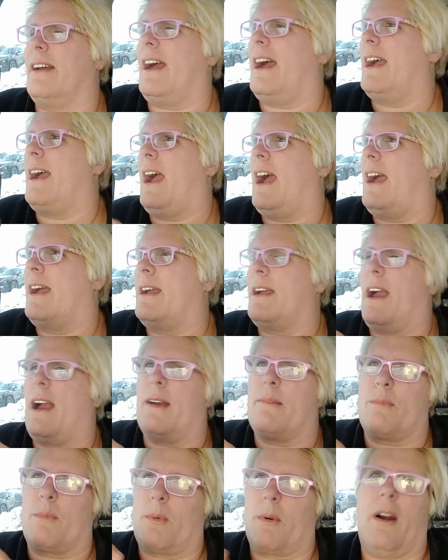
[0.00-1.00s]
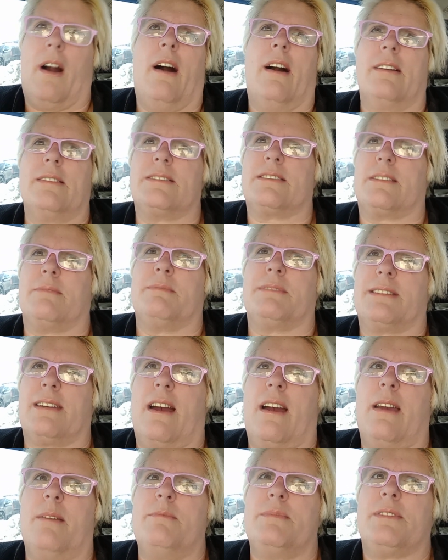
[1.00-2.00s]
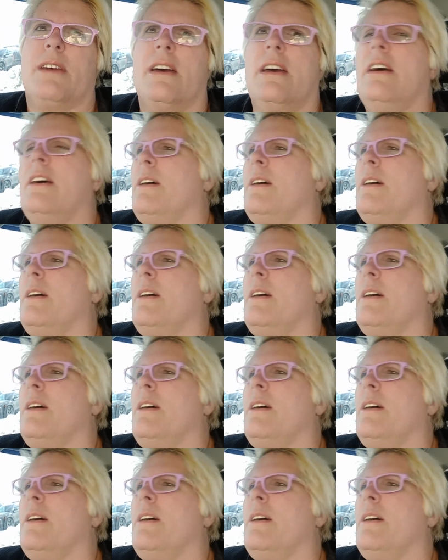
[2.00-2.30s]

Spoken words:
I'm wrong sometimes,